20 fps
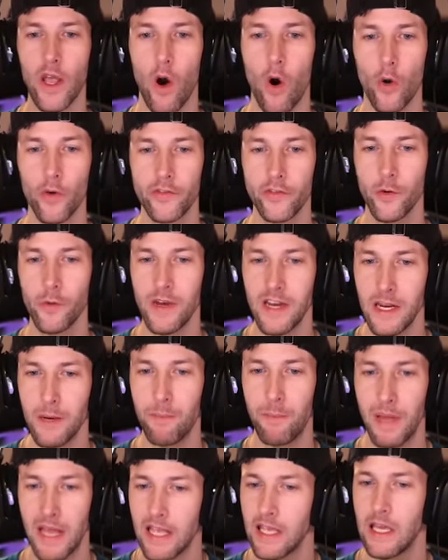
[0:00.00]
we also
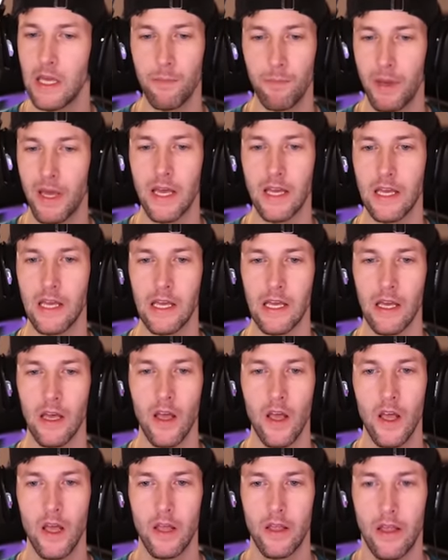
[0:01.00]
need Picky Piggy.
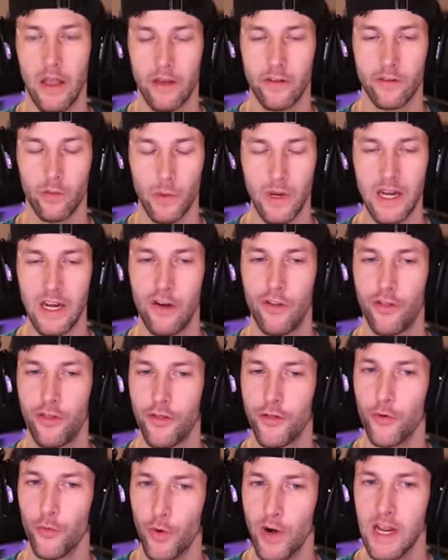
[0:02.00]
Yeah, so we need
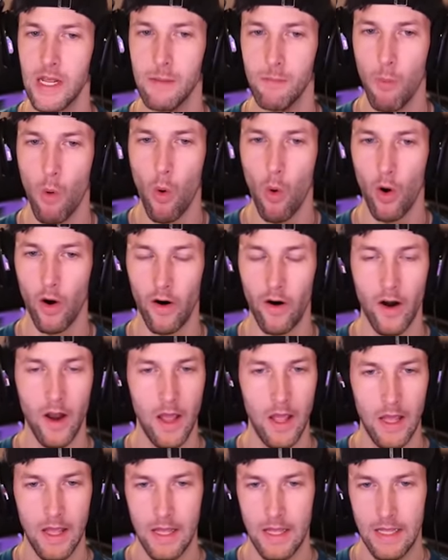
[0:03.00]
three more.
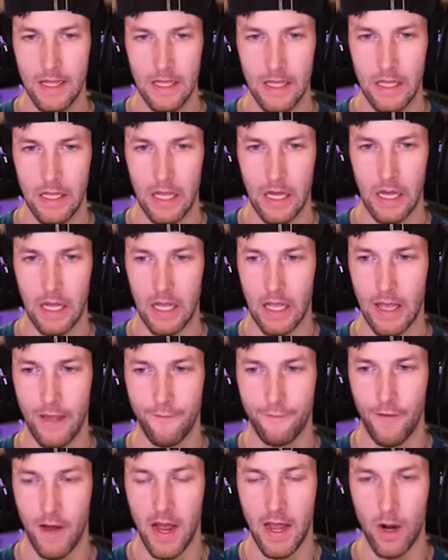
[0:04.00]

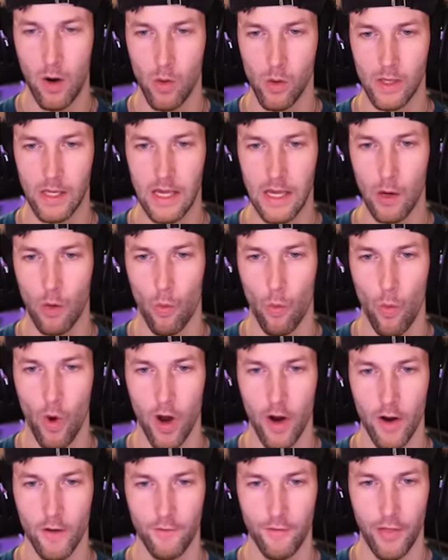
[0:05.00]
If I don't get
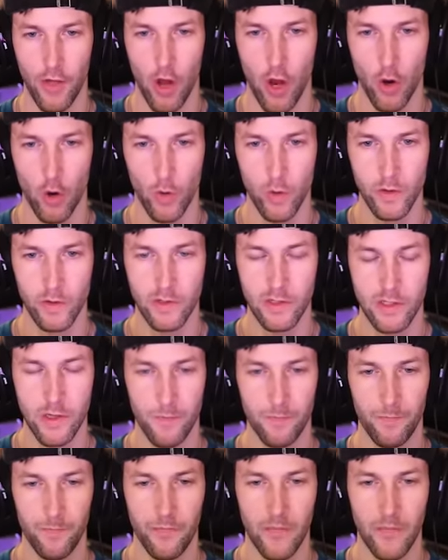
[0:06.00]
one of those,